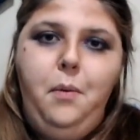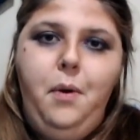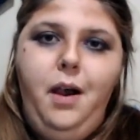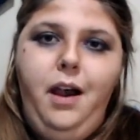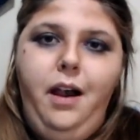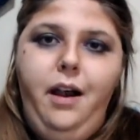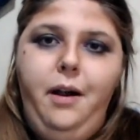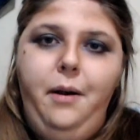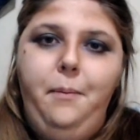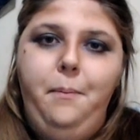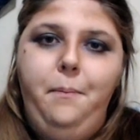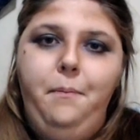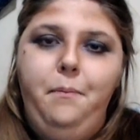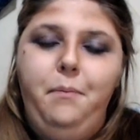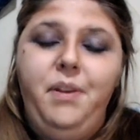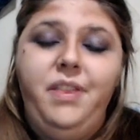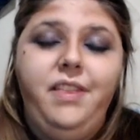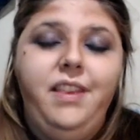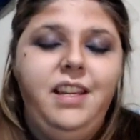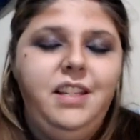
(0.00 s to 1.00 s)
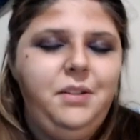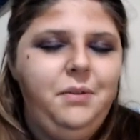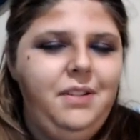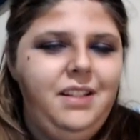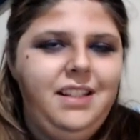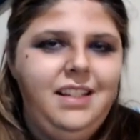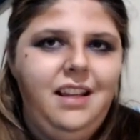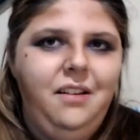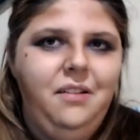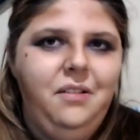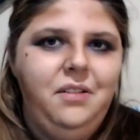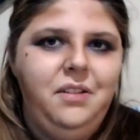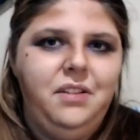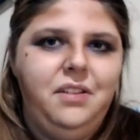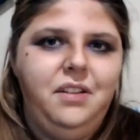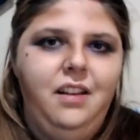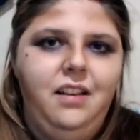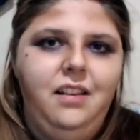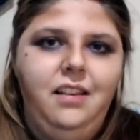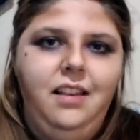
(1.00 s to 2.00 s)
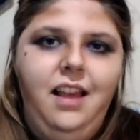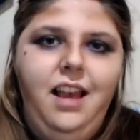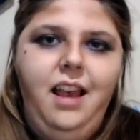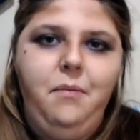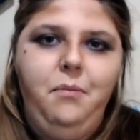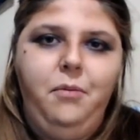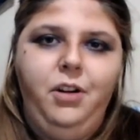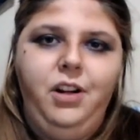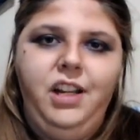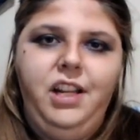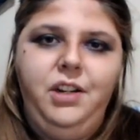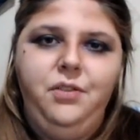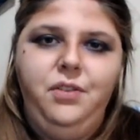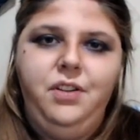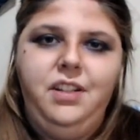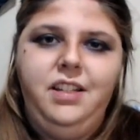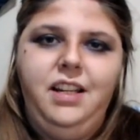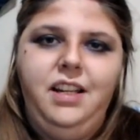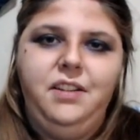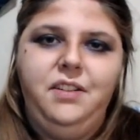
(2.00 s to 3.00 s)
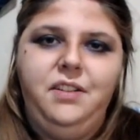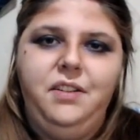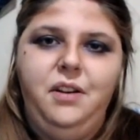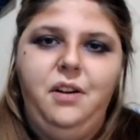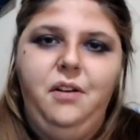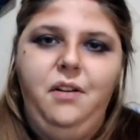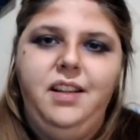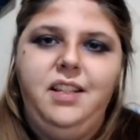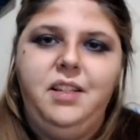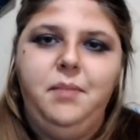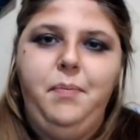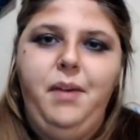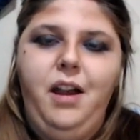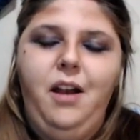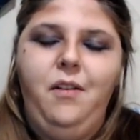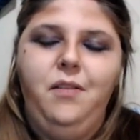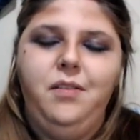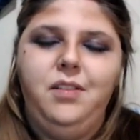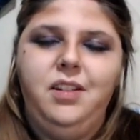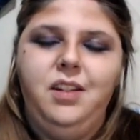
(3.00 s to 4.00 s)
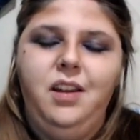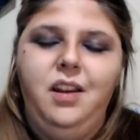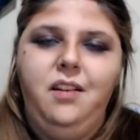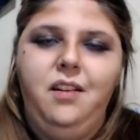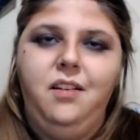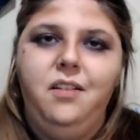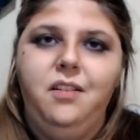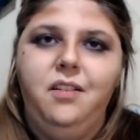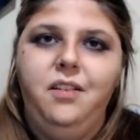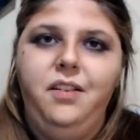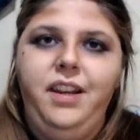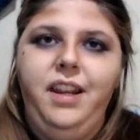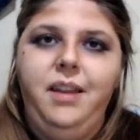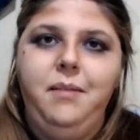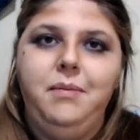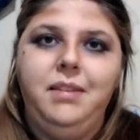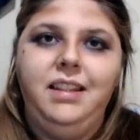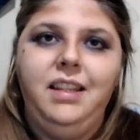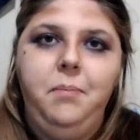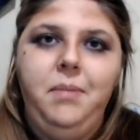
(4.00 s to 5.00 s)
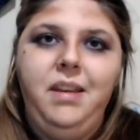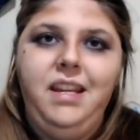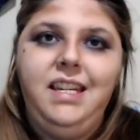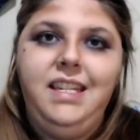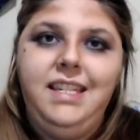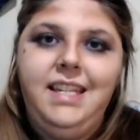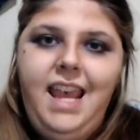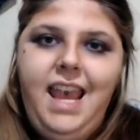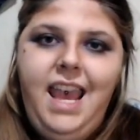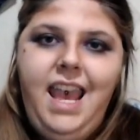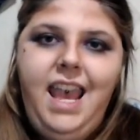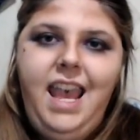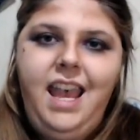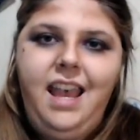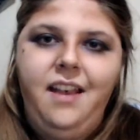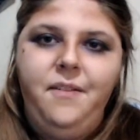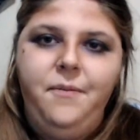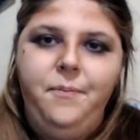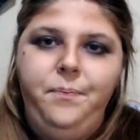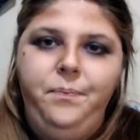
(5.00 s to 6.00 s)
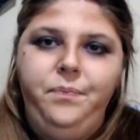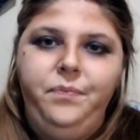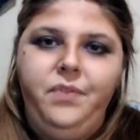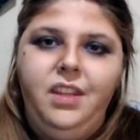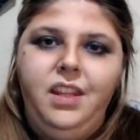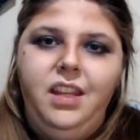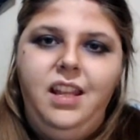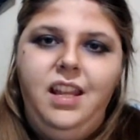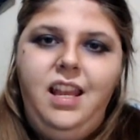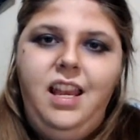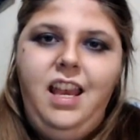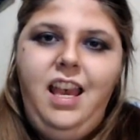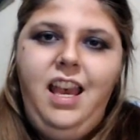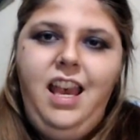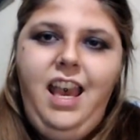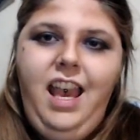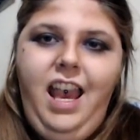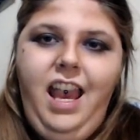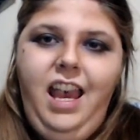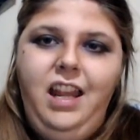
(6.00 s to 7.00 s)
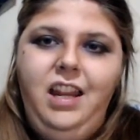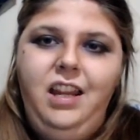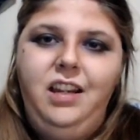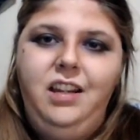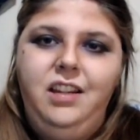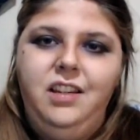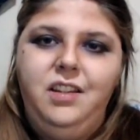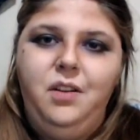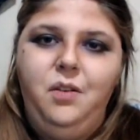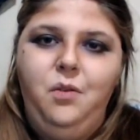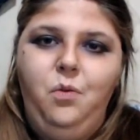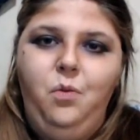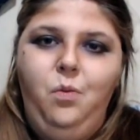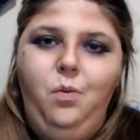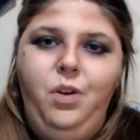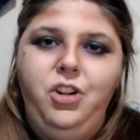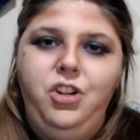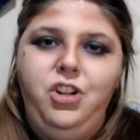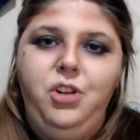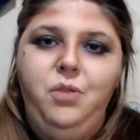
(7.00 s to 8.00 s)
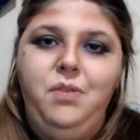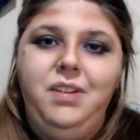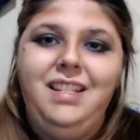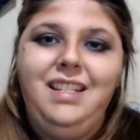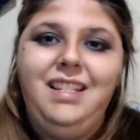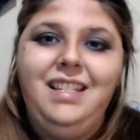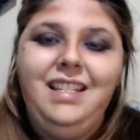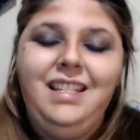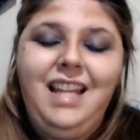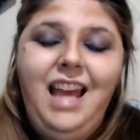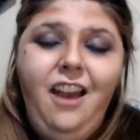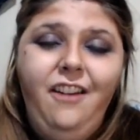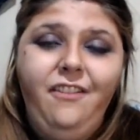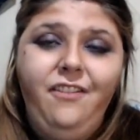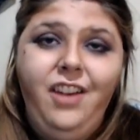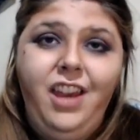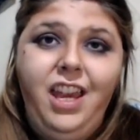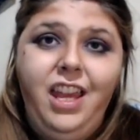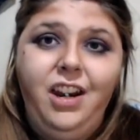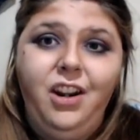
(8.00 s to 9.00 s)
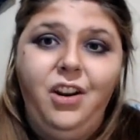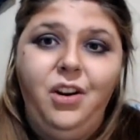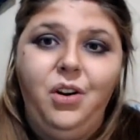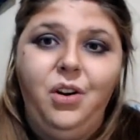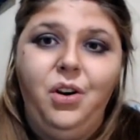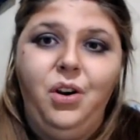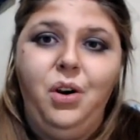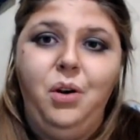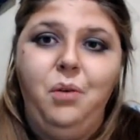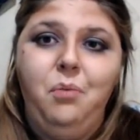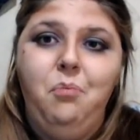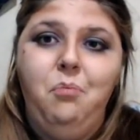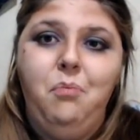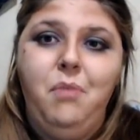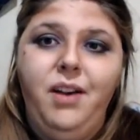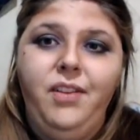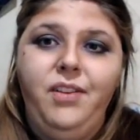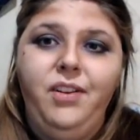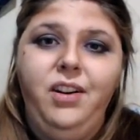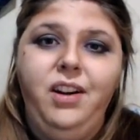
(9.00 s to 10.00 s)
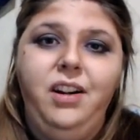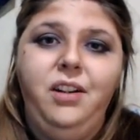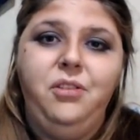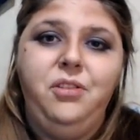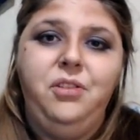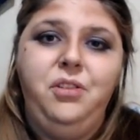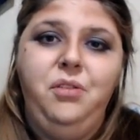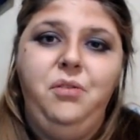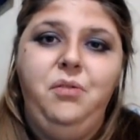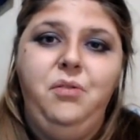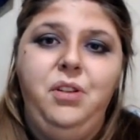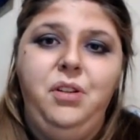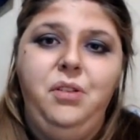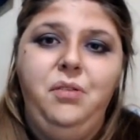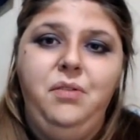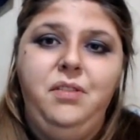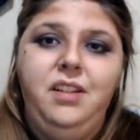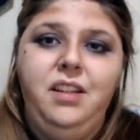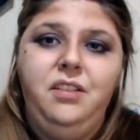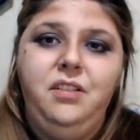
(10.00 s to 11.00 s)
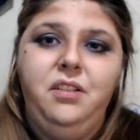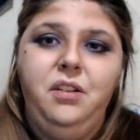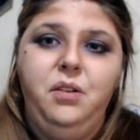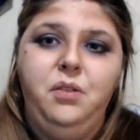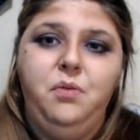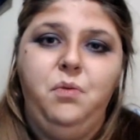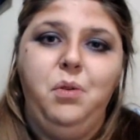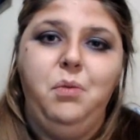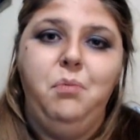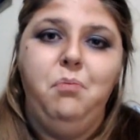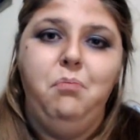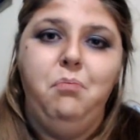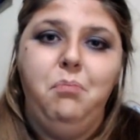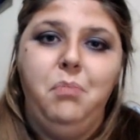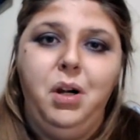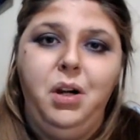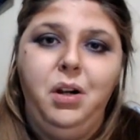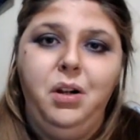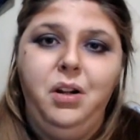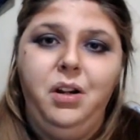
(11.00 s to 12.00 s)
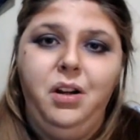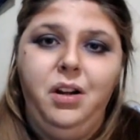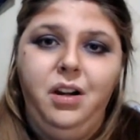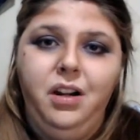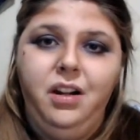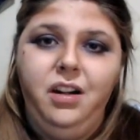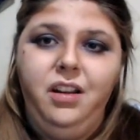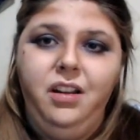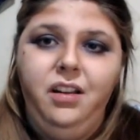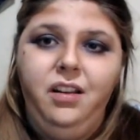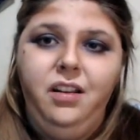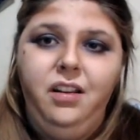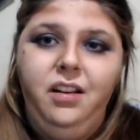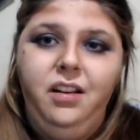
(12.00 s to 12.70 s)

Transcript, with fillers: Um, but this one sounds a lot more interesting. So it's about a girl named Libby Day and when she was seven, her mother and her two sisters were murdered